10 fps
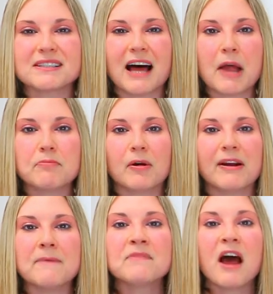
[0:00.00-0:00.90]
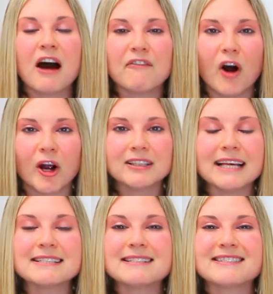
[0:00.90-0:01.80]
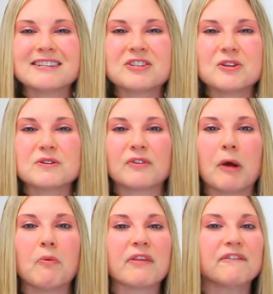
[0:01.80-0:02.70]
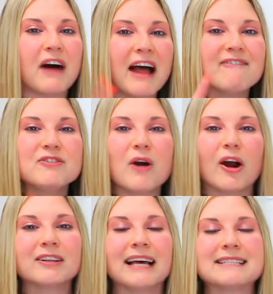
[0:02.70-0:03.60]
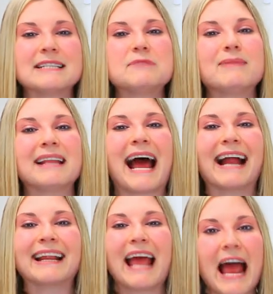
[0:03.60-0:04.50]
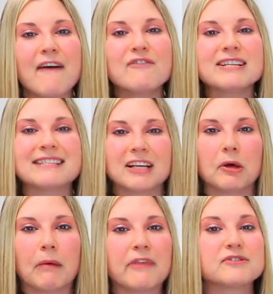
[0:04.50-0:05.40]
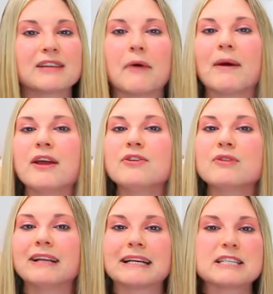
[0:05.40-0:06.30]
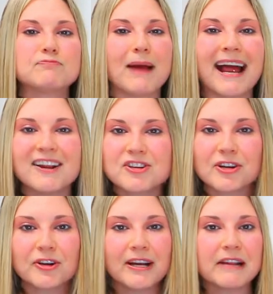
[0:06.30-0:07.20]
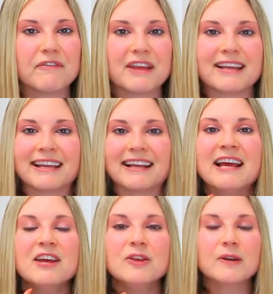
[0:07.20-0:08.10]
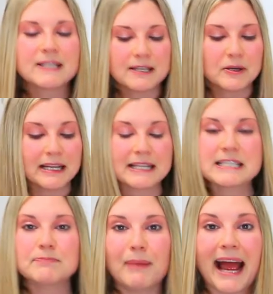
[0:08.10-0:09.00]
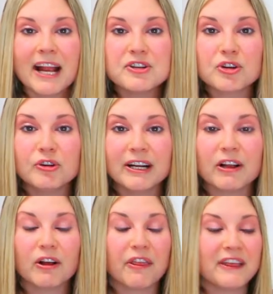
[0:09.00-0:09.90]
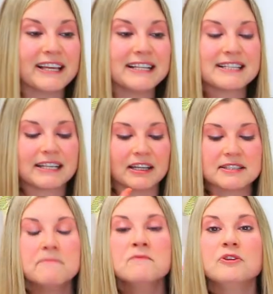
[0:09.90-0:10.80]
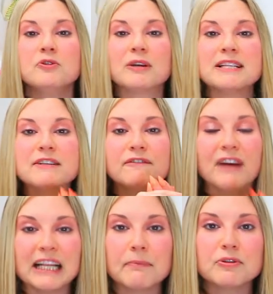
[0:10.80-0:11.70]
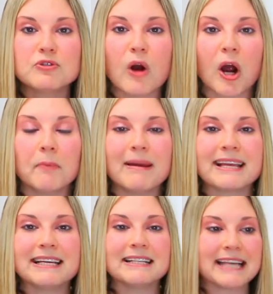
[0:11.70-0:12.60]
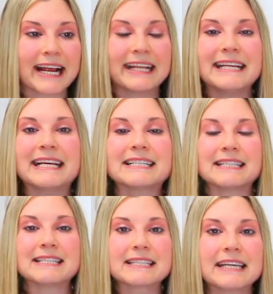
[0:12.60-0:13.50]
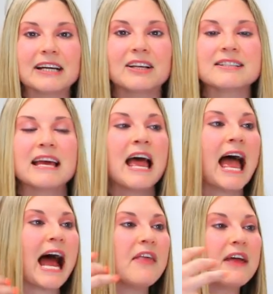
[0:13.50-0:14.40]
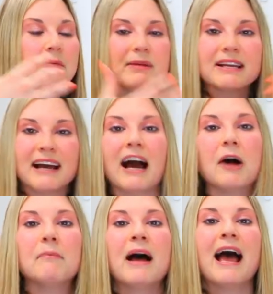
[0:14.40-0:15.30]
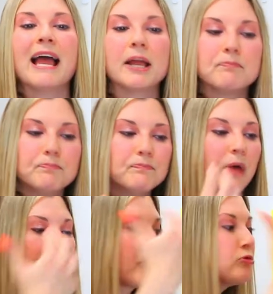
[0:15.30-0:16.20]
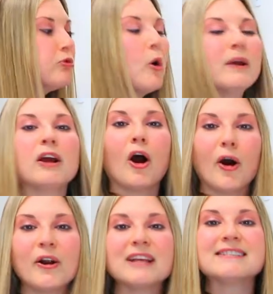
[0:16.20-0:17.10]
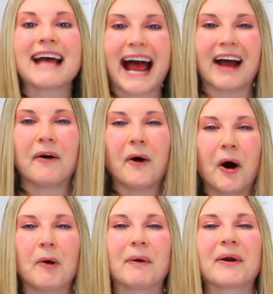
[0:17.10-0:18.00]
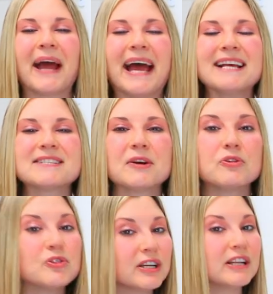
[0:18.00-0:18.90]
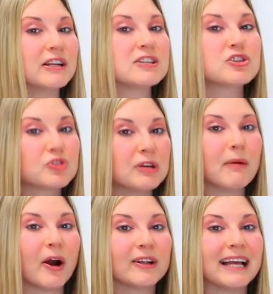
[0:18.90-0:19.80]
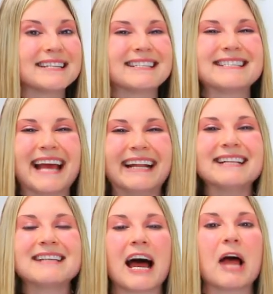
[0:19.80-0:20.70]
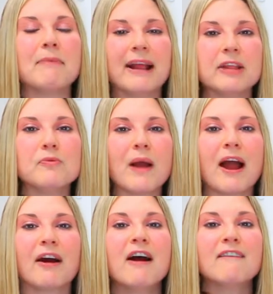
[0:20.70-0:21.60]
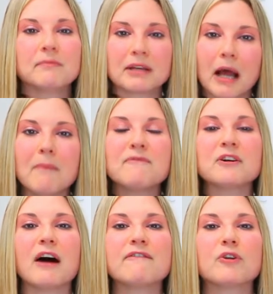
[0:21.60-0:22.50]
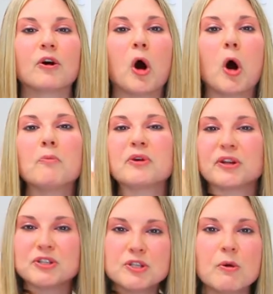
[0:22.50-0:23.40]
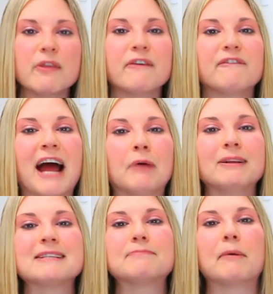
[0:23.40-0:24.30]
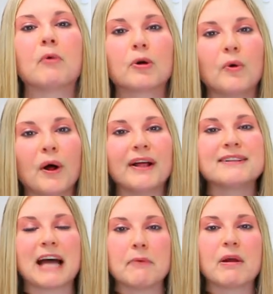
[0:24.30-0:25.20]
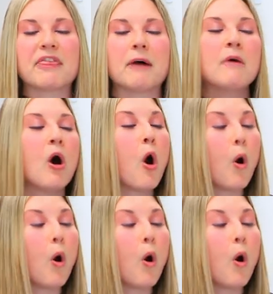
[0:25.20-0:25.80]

library of art lessons to choose from with five new art lessons being added every single month so that way you can expand your creative thinking, you can expand your critical thinking skills, you can develop new art making techniques and skills, and then become a a growing artist at home, okay? So you can stream art lessons anytime, anywhere, from the comfort of your home. You can do it with your family to spend more quality time with them.